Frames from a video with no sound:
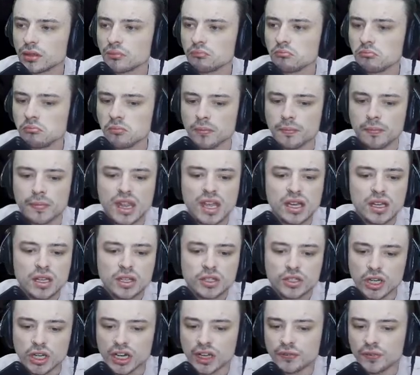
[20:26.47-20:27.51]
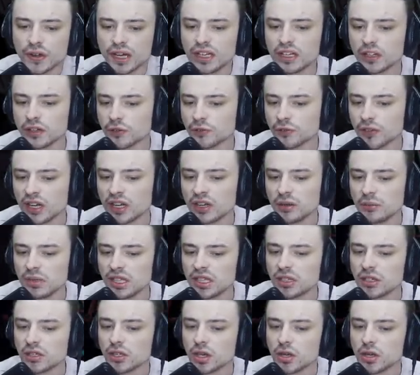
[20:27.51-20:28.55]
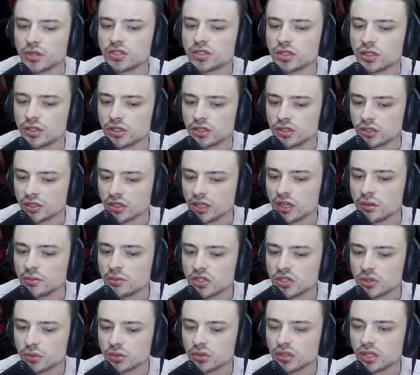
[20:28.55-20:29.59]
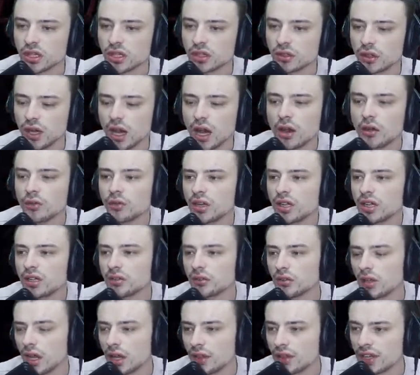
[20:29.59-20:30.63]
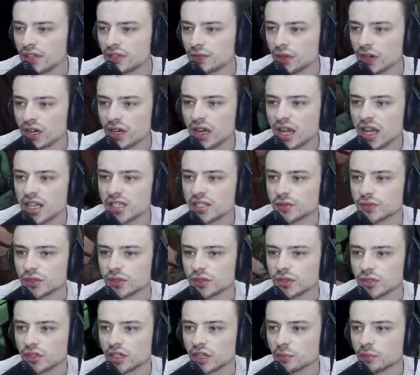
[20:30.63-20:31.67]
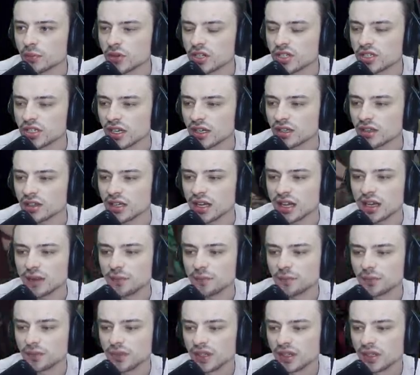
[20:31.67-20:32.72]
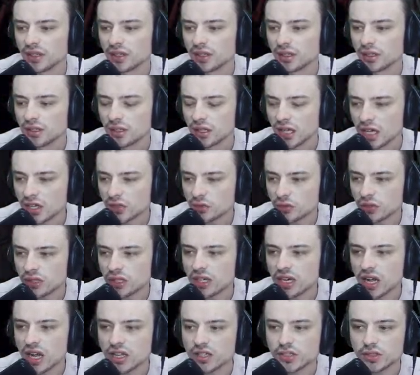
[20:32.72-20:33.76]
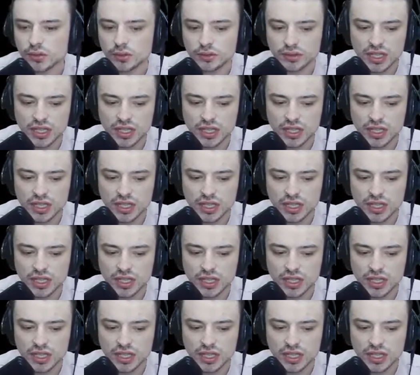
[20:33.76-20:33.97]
Hmm. John invited a friend, Mika Ghost, to the stream. She will talk. Oh, wait. Oh, that's very nice of you, dude. I appreciate that. That's really nice of you.